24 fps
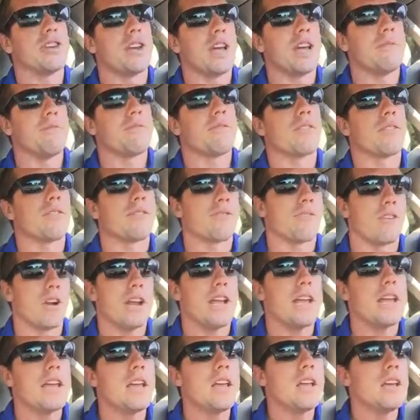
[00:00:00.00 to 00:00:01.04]
to him for
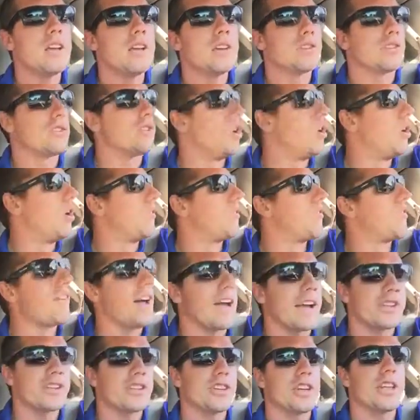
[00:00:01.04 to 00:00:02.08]
free. So
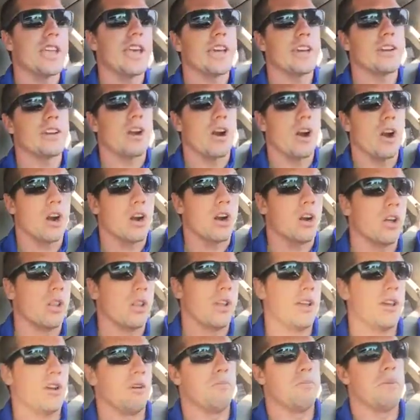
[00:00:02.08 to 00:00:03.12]
affection he had to earn a
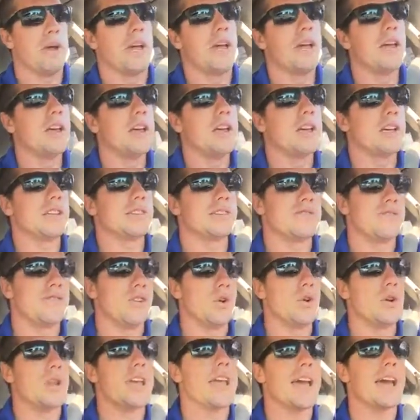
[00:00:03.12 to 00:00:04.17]
little bit. His
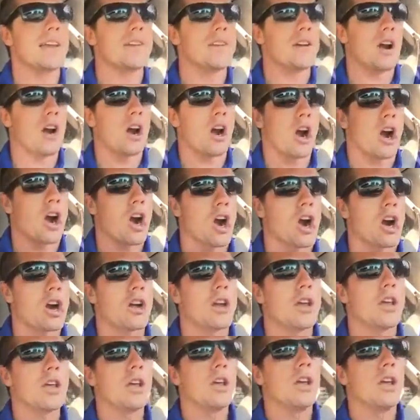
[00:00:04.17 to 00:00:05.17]
food he had to earn.